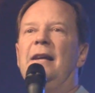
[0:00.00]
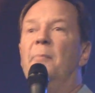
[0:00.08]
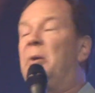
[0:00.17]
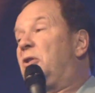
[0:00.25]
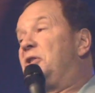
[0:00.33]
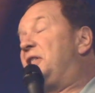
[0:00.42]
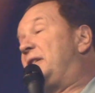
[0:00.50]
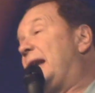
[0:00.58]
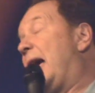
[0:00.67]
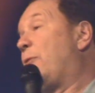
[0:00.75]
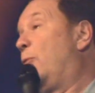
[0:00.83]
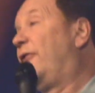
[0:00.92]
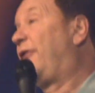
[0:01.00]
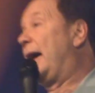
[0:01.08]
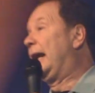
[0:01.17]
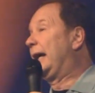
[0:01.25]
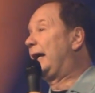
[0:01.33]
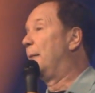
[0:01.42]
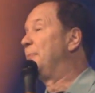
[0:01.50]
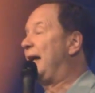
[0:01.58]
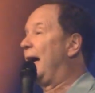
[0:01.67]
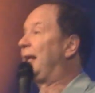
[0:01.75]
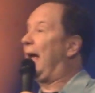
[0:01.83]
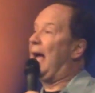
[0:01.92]
Because there's a night we finally come
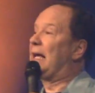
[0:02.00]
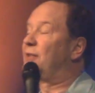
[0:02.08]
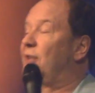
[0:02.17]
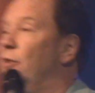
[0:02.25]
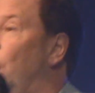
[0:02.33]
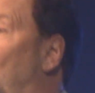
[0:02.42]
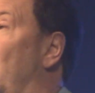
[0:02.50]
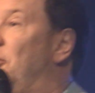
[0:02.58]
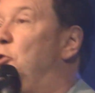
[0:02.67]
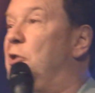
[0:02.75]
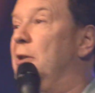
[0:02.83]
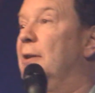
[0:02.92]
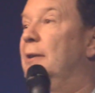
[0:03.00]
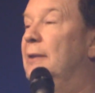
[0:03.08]
down to asking the question,